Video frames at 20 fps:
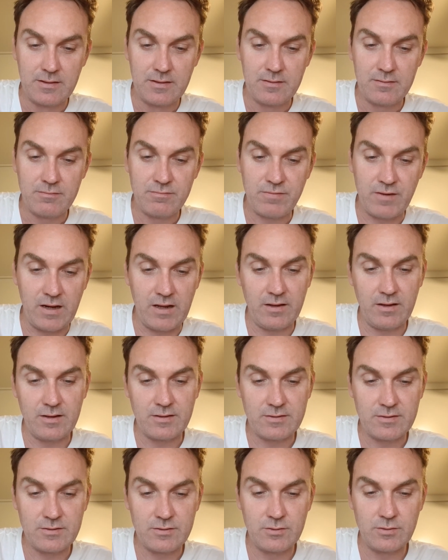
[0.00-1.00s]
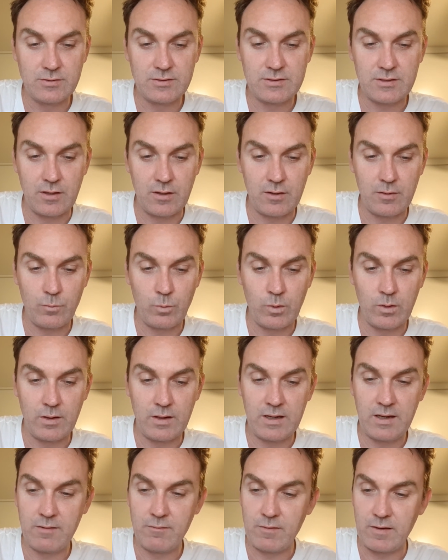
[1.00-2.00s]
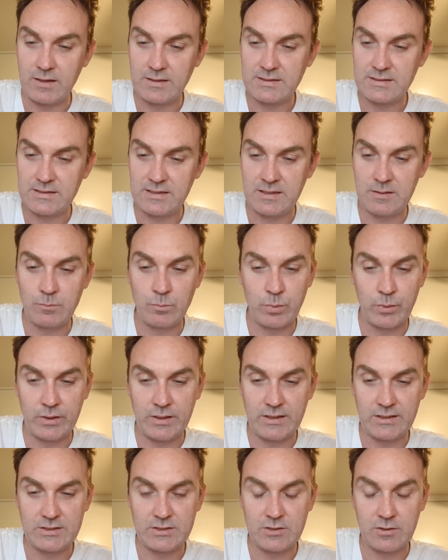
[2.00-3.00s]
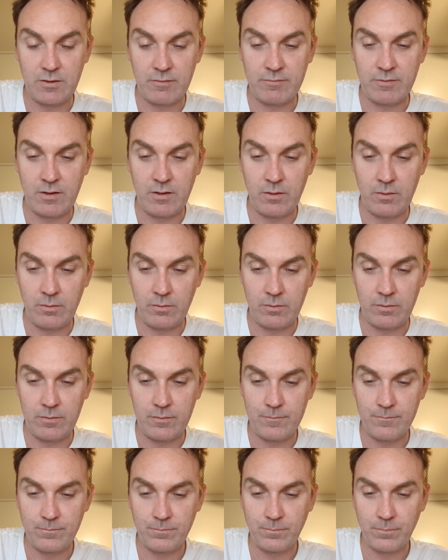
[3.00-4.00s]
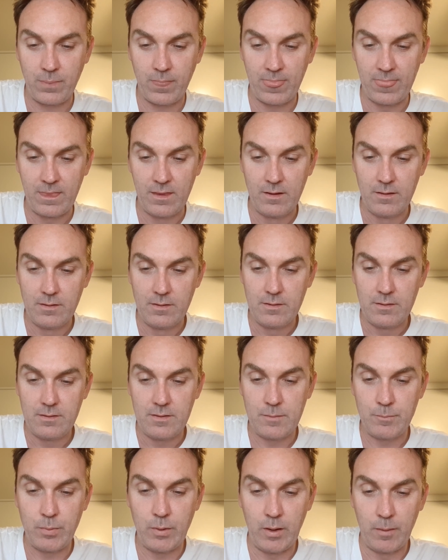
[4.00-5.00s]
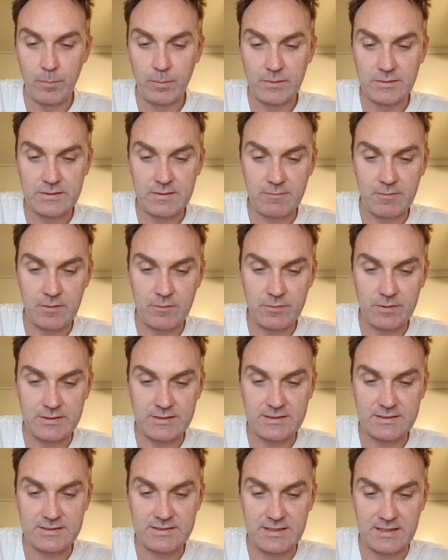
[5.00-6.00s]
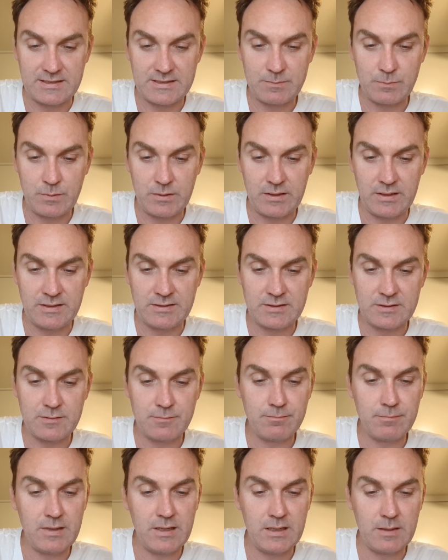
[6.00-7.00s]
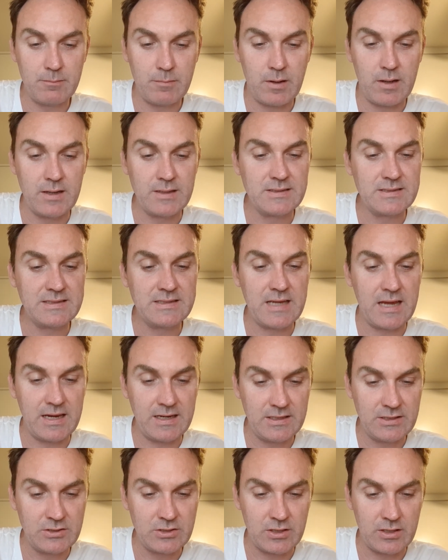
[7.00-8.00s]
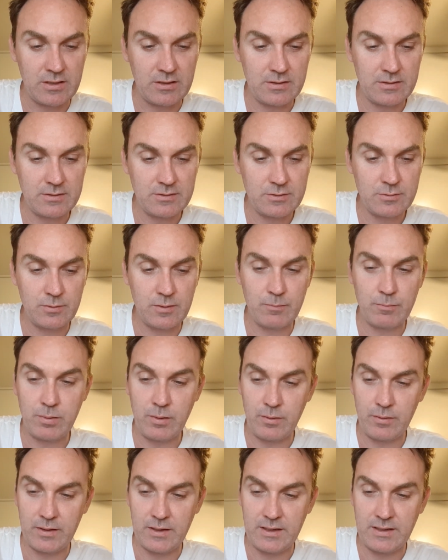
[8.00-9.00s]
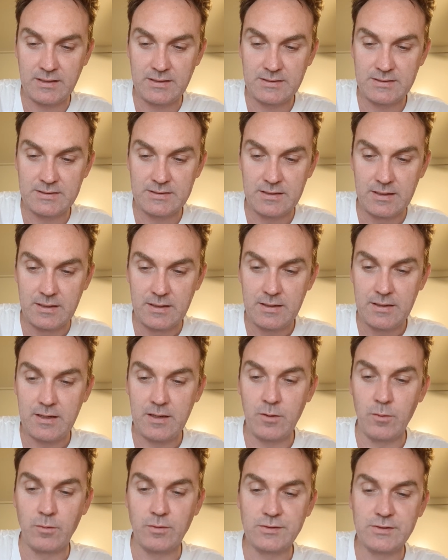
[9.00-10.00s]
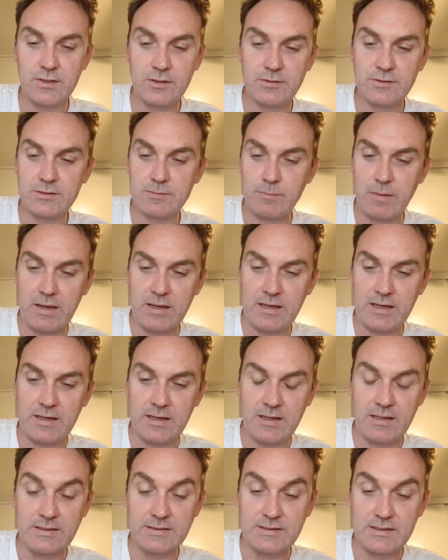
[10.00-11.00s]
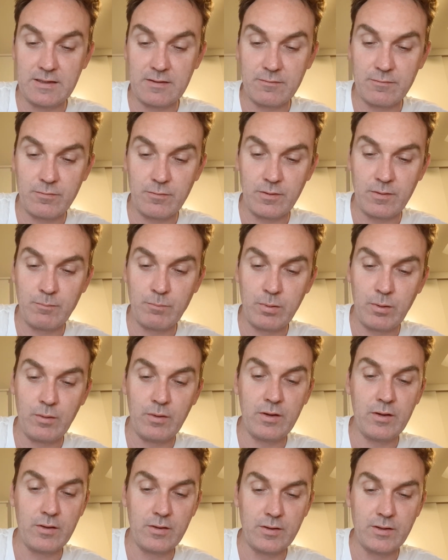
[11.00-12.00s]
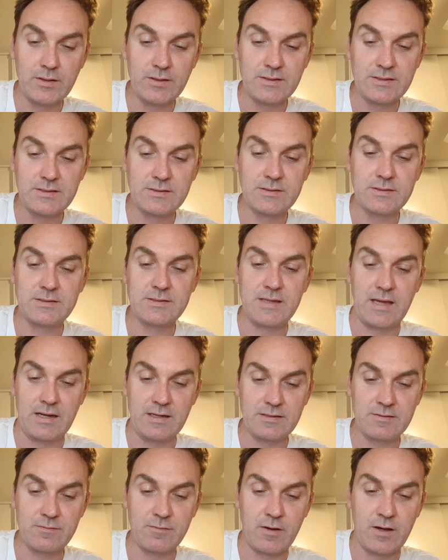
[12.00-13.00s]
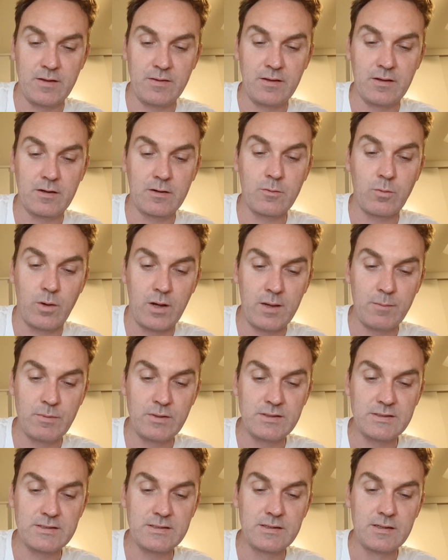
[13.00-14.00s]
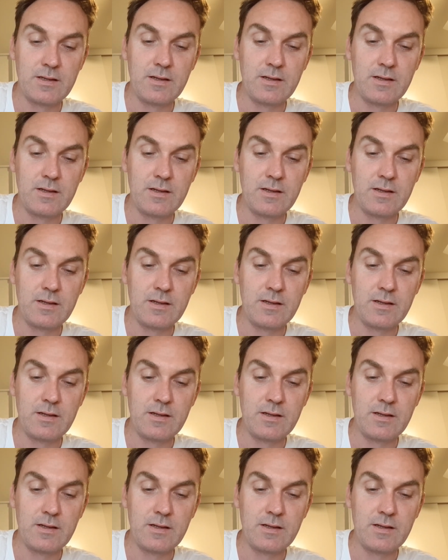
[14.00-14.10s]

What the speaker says: Failure to do so will leave us in breach of the law. The purpose of the risk assessment is to minimize danger to employees and also to make it easier for employers to satisfy the requirements